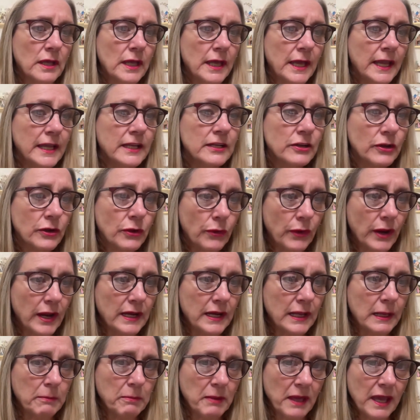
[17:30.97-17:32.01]

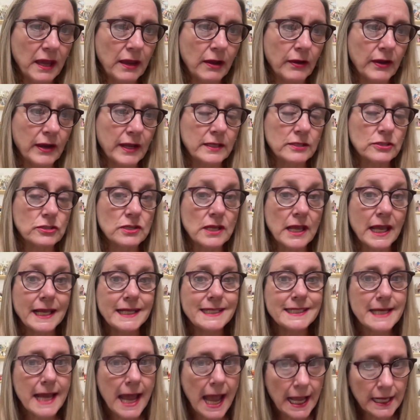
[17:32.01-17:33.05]
integrating parents
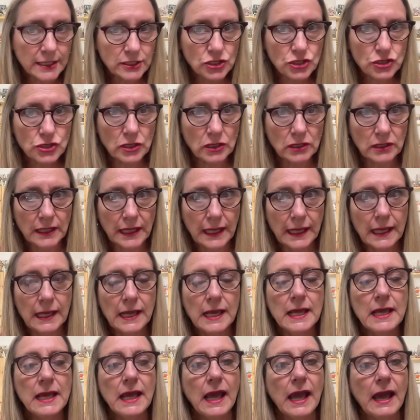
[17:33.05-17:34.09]
intentionally,
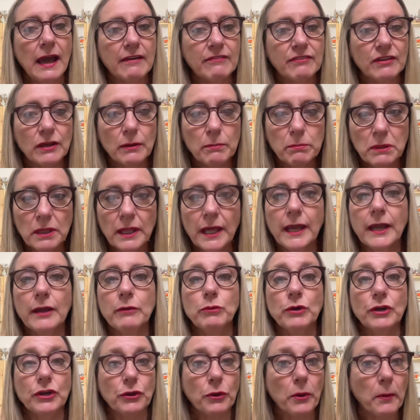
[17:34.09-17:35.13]
having a plan
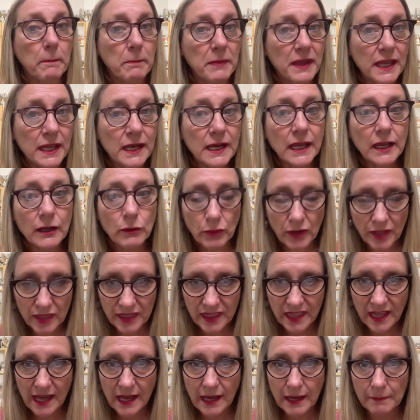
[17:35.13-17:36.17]
where you're meeting with
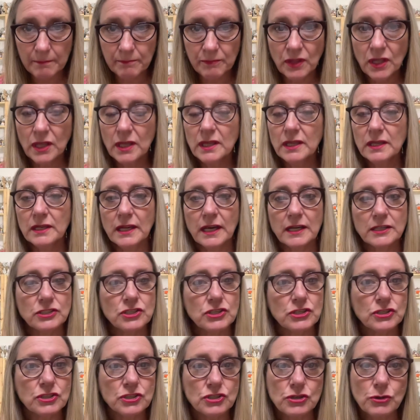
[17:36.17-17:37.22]
them, not
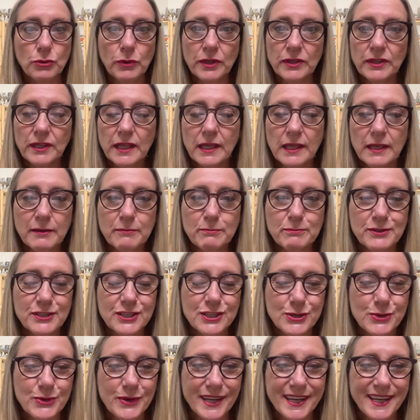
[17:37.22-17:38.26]
just doing the
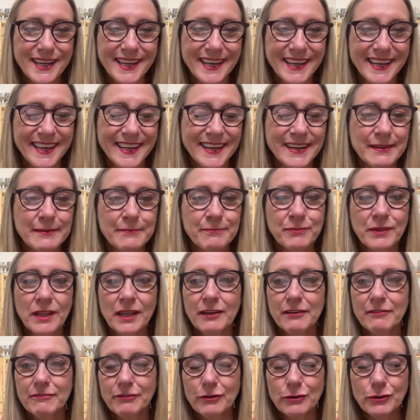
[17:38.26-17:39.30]
in-between
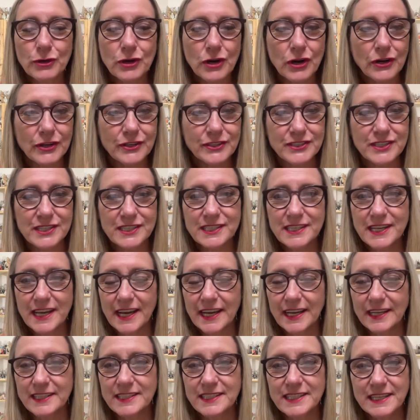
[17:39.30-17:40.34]
phone calls and
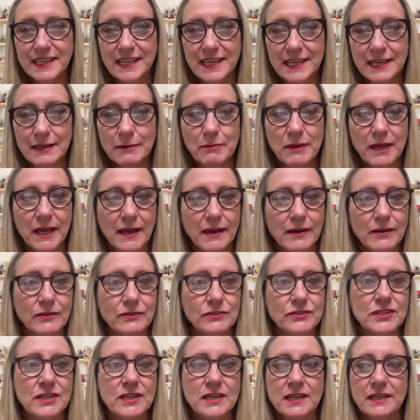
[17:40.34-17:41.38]
texts and
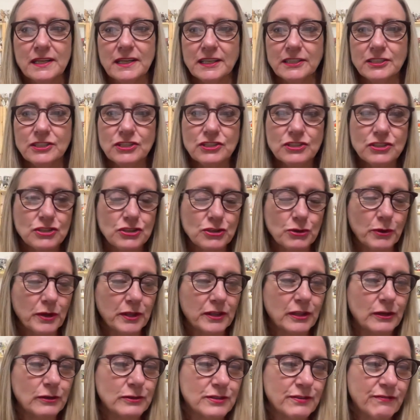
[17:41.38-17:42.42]
emails, not just doing
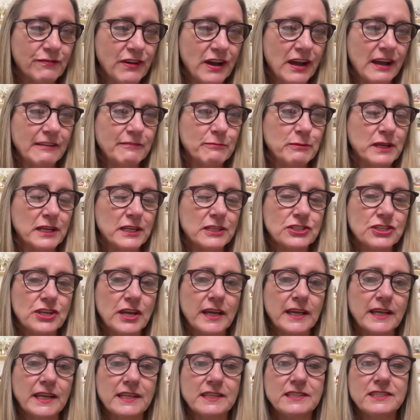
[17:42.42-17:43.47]
those 5-minute
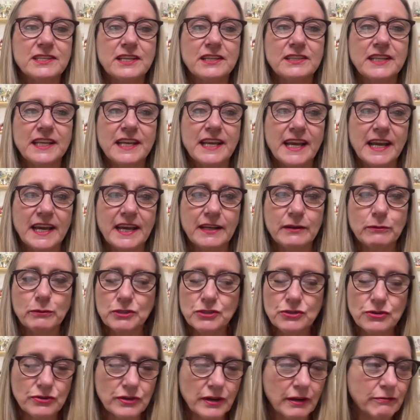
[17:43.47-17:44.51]
check-ins at the end,
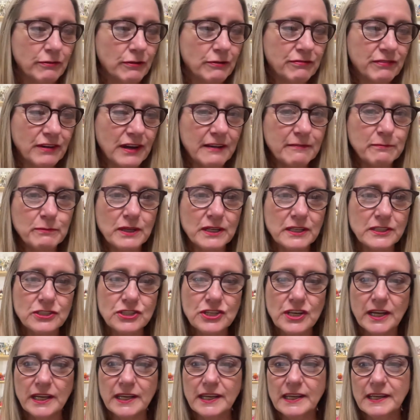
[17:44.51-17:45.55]
which are never 5-minute
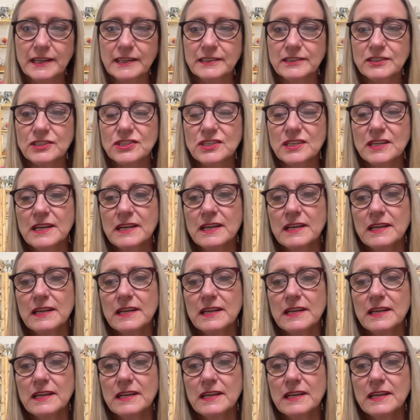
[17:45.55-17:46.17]
check-ins.